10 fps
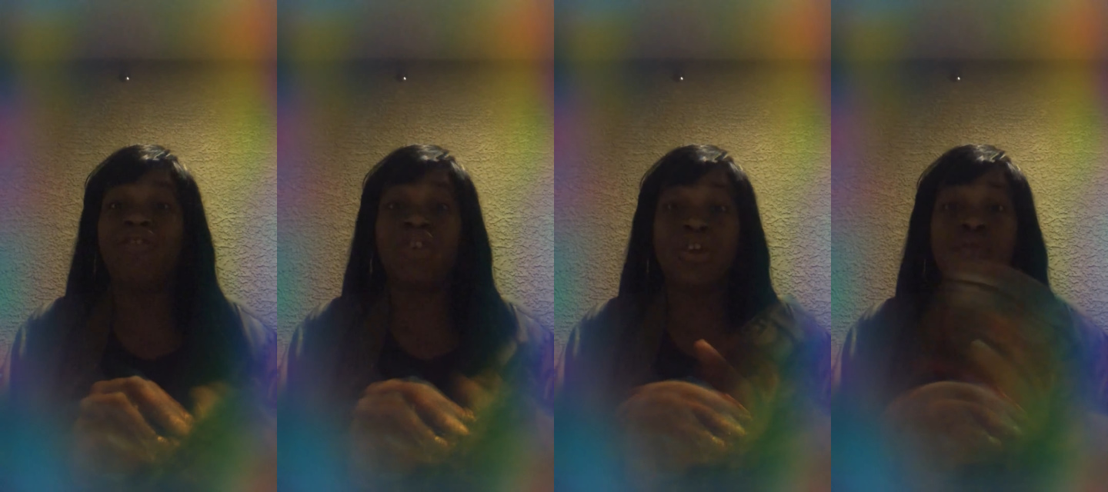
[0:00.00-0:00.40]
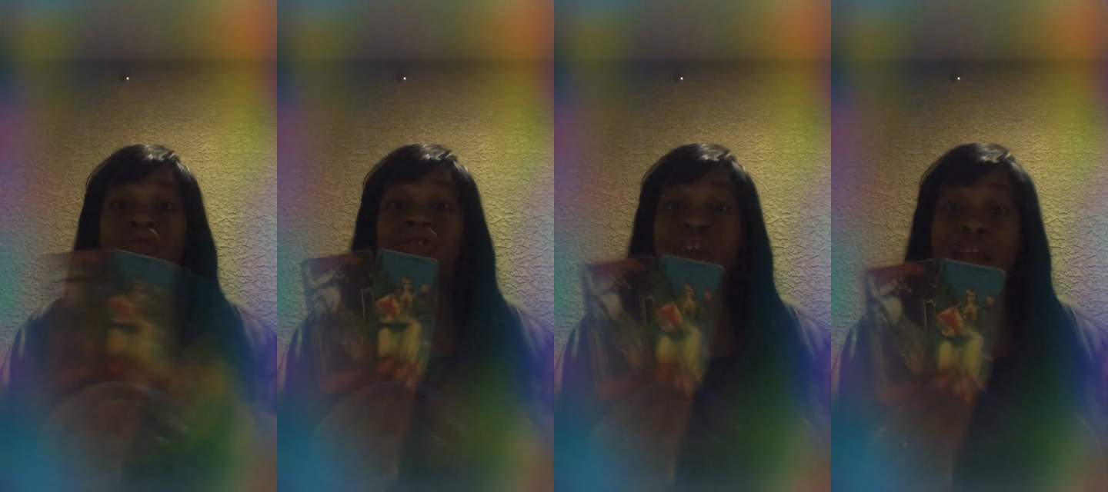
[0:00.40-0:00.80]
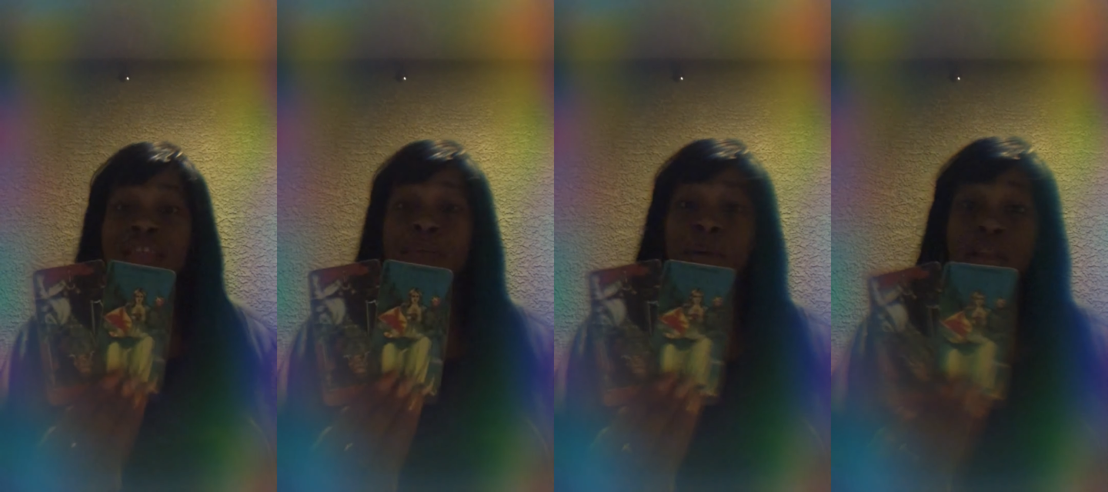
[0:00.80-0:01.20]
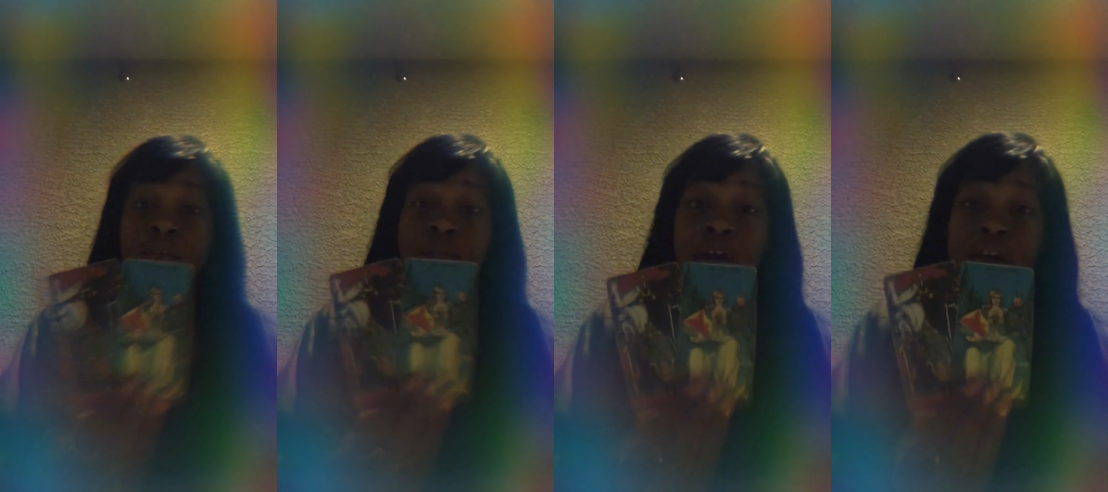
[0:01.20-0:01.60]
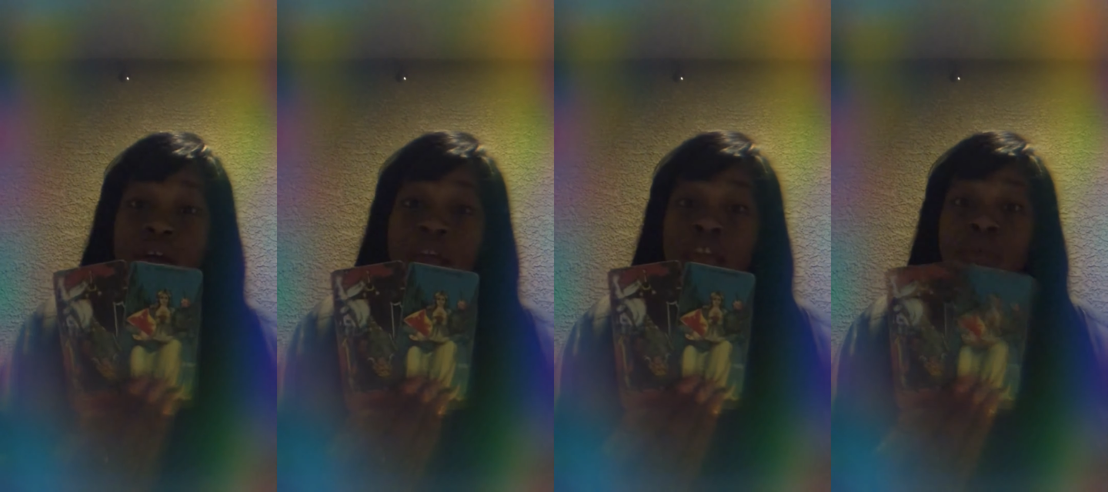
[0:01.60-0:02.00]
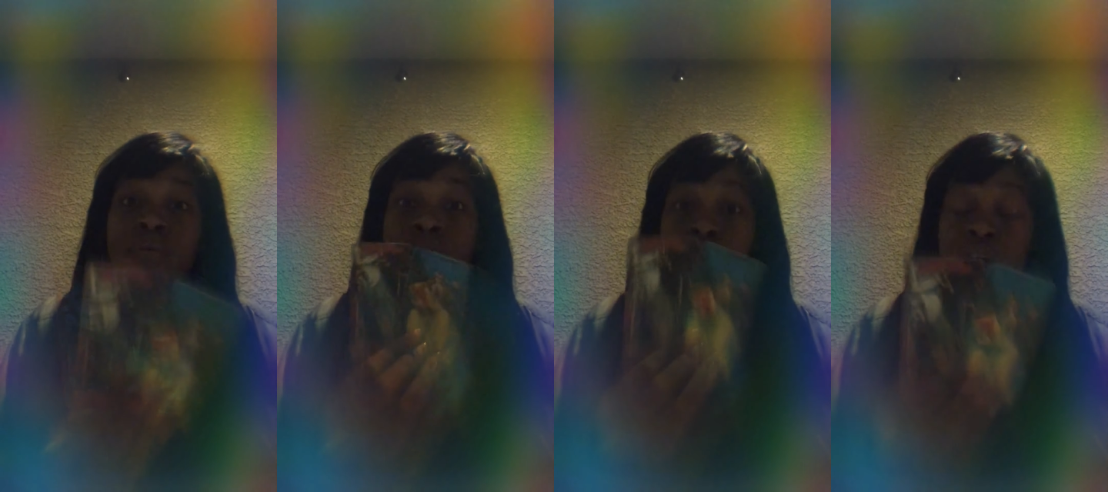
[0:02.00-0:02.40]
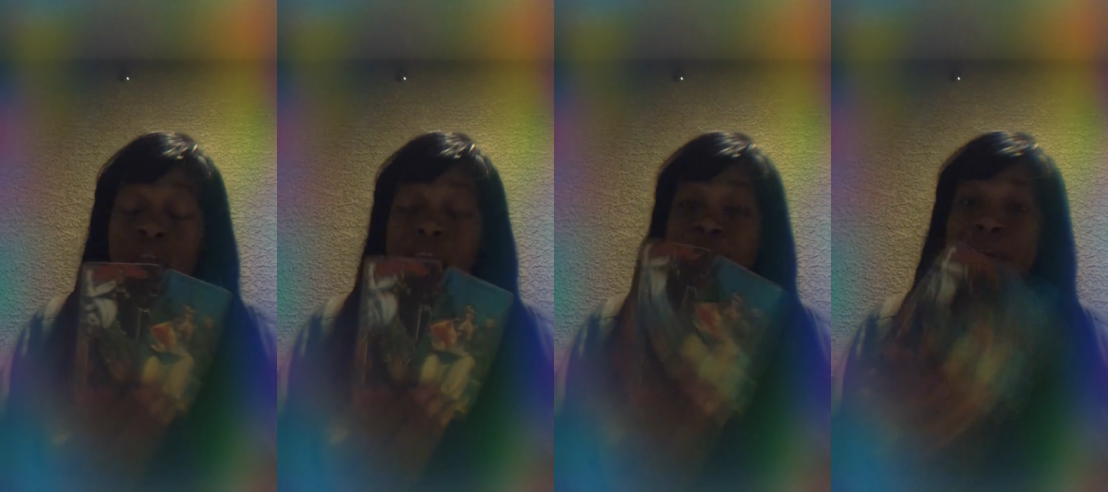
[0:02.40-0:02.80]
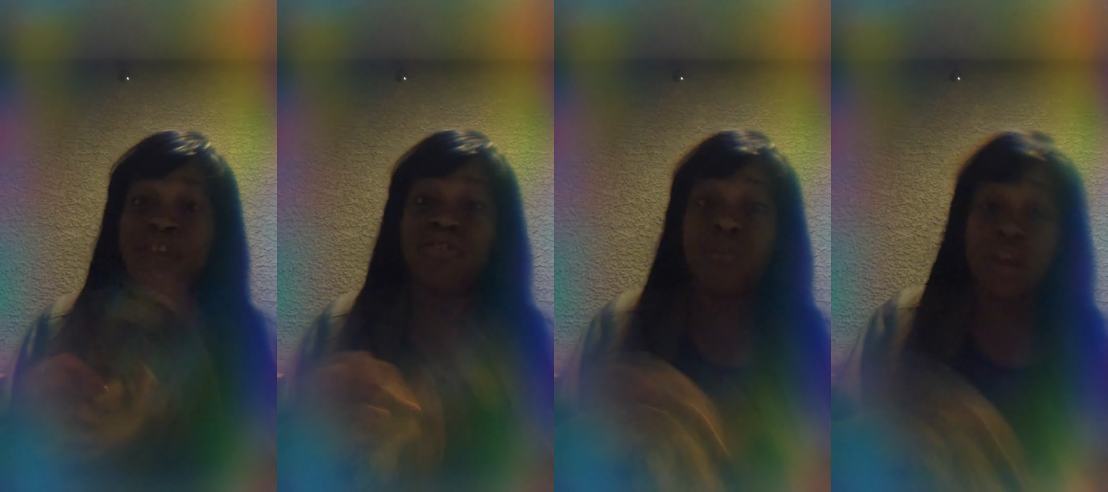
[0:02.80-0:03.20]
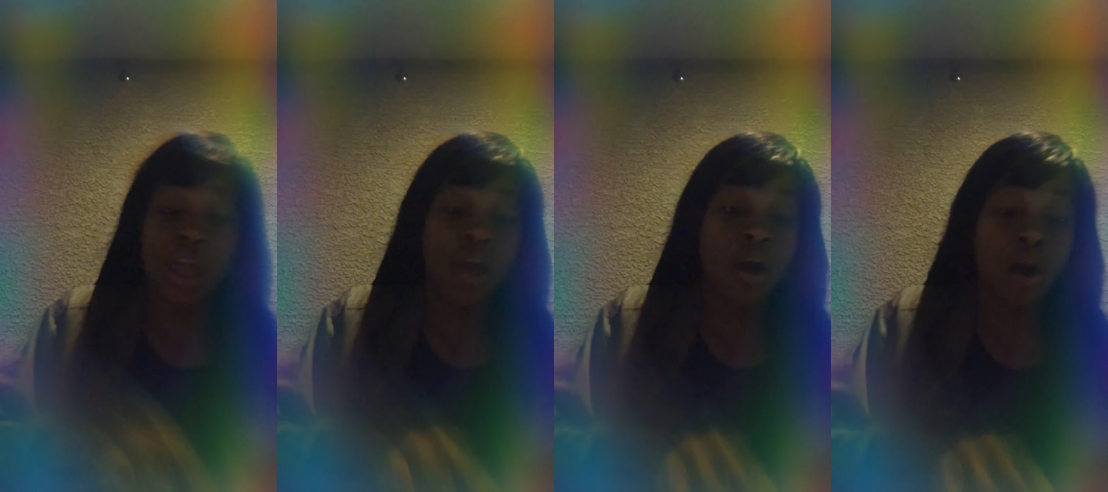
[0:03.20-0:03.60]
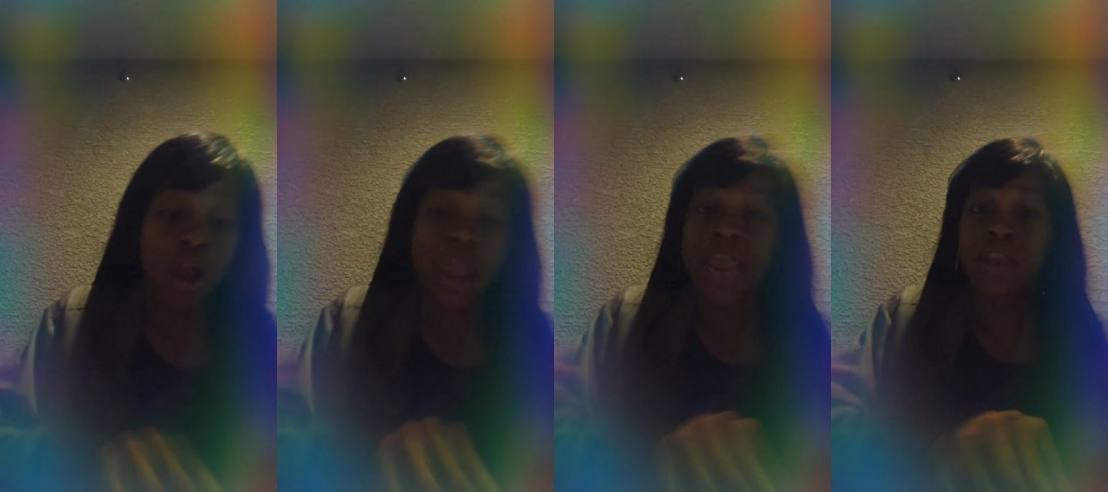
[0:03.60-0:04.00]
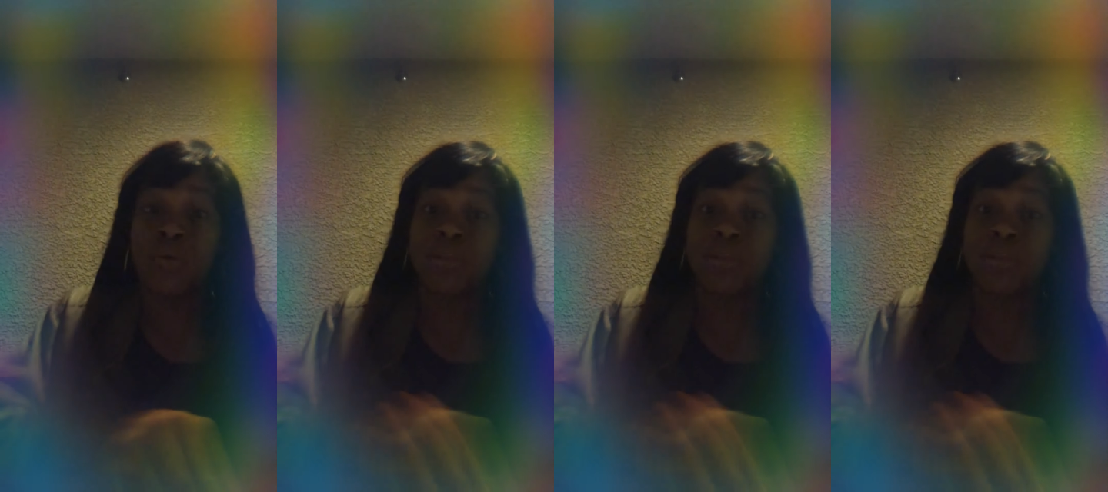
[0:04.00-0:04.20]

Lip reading: (no speaker visible)